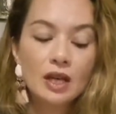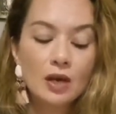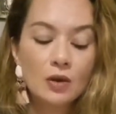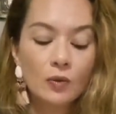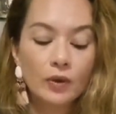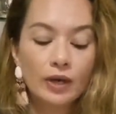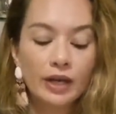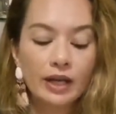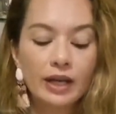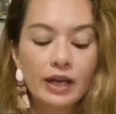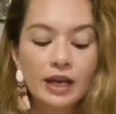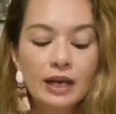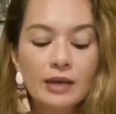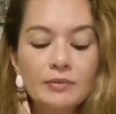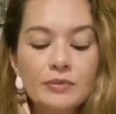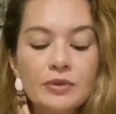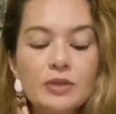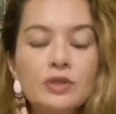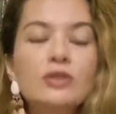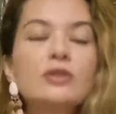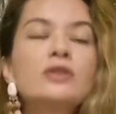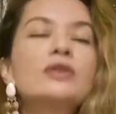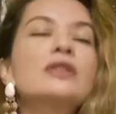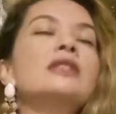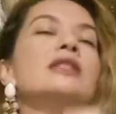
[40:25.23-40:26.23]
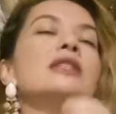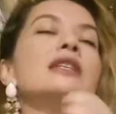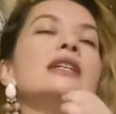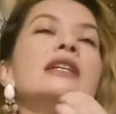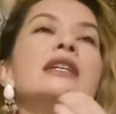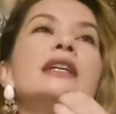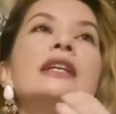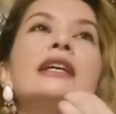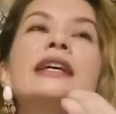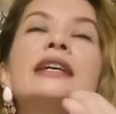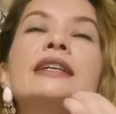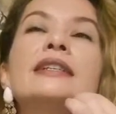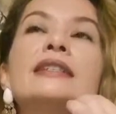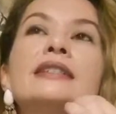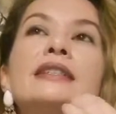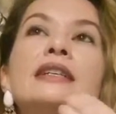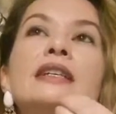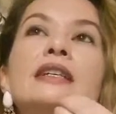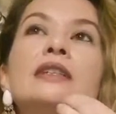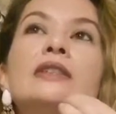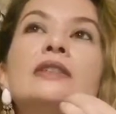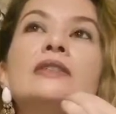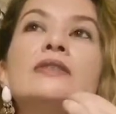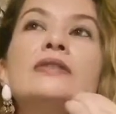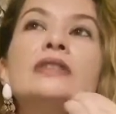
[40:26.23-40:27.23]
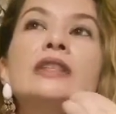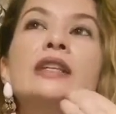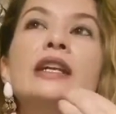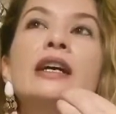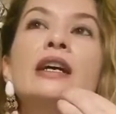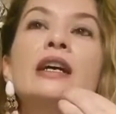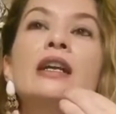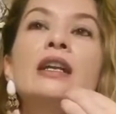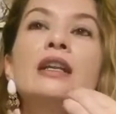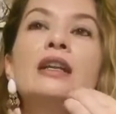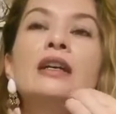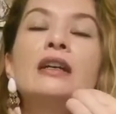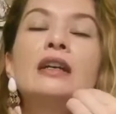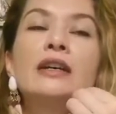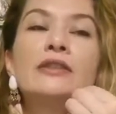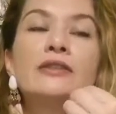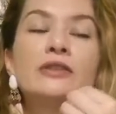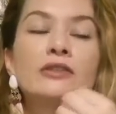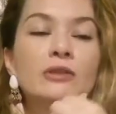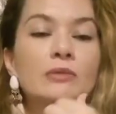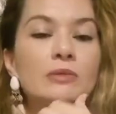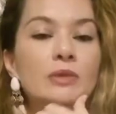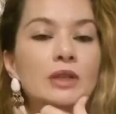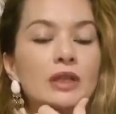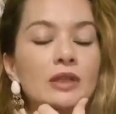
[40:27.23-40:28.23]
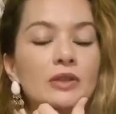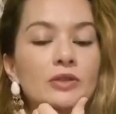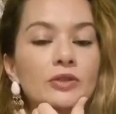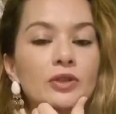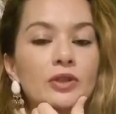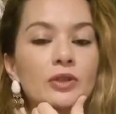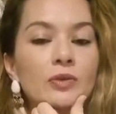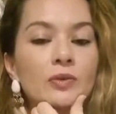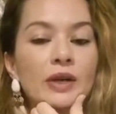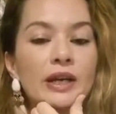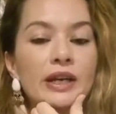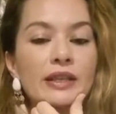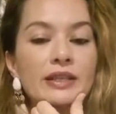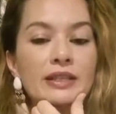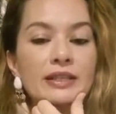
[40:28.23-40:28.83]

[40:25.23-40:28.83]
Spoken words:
when it comes to seeing ourselves and our lives from a whole new way,